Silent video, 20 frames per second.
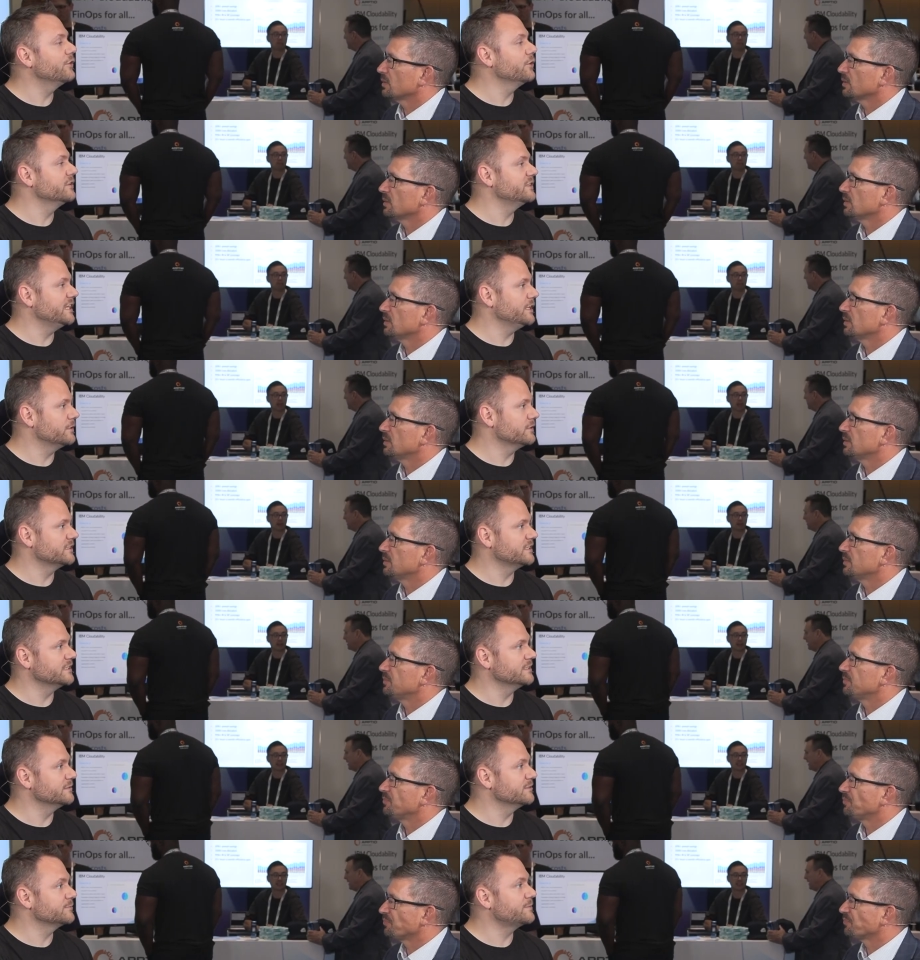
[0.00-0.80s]
Speaker 1: those
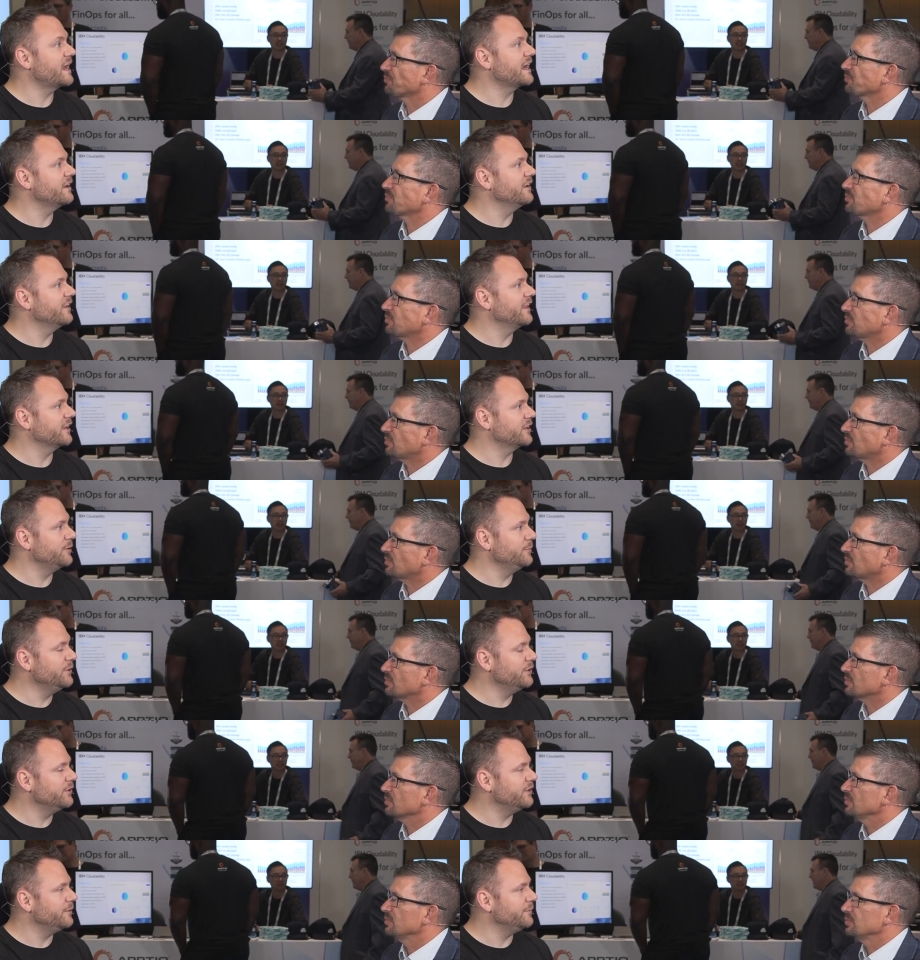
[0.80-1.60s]
ecosystems, back into that
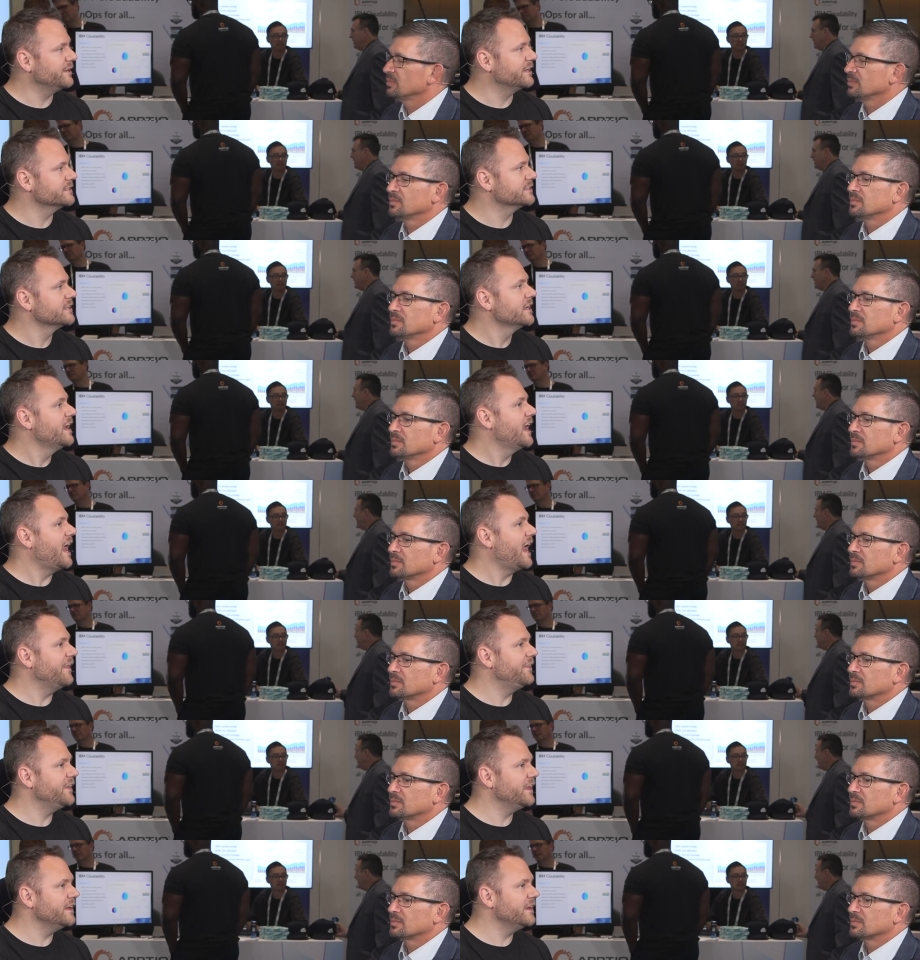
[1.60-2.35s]
community, because at